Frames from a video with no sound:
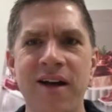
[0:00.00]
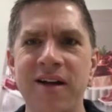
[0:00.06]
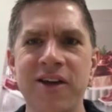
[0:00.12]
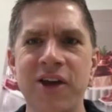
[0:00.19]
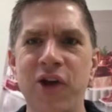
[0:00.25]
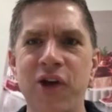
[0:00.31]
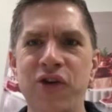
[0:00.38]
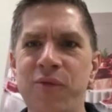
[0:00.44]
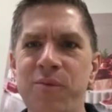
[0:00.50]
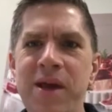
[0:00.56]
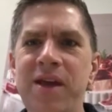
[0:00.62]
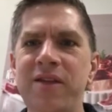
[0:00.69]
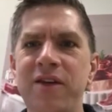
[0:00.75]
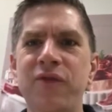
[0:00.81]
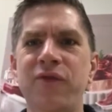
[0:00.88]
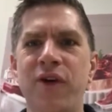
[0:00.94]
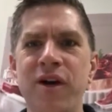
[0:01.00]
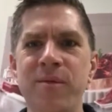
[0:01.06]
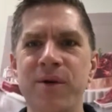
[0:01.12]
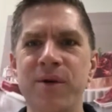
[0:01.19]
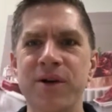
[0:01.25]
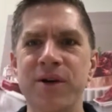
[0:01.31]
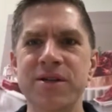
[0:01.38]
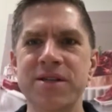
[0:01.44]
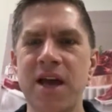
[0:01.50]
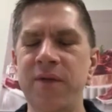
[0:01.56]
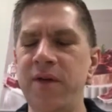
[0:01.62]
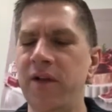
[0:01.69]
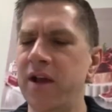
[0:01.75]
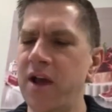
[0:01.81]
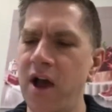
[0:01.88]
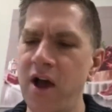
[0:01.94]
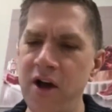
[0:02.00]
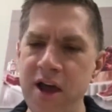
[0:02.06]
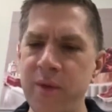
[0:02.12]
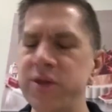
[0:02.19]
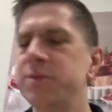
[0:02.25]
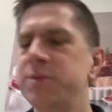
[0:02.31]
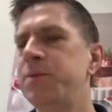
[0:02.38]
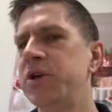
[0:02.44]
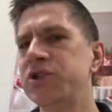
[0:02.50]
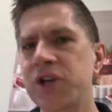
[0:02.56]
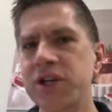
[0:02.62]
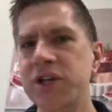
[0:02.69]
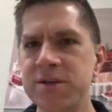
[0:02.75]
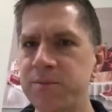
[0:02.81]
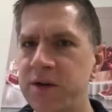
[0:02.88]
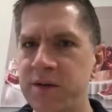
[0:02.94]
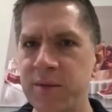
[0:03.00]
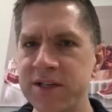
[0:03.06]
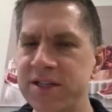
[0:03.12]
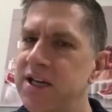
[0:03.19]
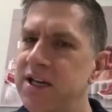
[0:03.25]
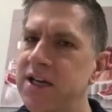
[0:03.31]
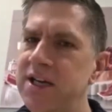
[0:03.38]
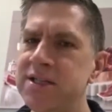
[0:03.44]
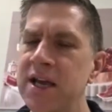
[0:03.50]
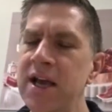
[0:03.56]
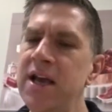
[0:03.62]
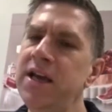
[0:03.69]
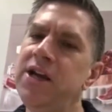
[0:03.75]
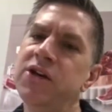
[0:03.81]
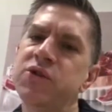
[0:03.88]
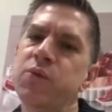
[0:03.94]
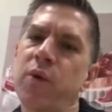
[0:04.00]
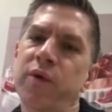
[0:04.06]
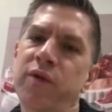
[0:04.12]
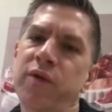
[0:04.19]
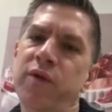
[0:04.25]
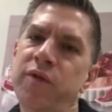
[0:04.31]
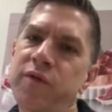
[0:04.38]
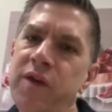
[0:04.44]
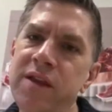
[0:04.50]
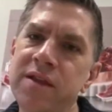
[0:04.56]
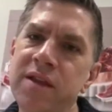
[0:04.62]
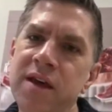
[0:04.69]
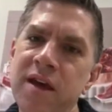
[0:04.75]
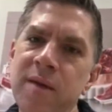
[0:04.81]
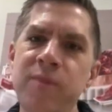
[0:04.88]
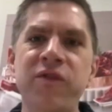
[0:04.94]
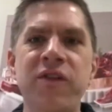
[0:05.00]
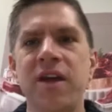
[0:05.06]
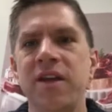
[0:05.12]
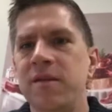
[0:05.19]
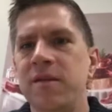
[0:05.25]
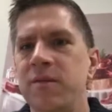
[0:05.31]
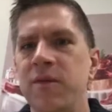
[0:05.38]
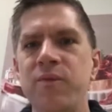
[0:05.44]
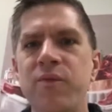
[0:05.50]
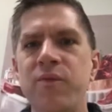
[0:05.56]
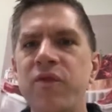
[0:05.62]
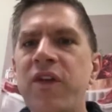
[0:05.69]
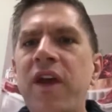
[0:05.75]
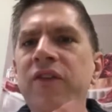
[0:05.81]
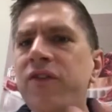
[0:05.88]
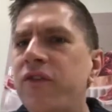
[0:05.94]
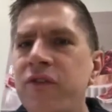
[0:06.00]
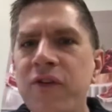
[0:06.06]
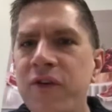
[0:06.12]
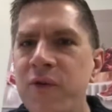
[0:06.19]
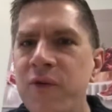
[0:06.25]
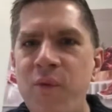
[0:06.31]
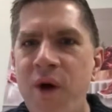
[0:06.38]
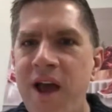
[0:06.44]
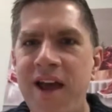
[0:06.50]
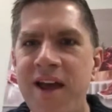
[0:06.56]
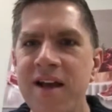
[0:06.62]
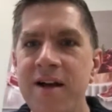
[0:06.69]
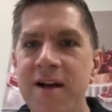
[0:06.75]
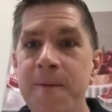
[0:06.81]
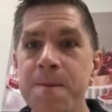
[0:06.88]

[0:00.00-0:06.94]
You know, you meet these farmers and they're like, oh yeah, we specialize in Piedmontese. Here's what we feed them to get them to taste a certain way.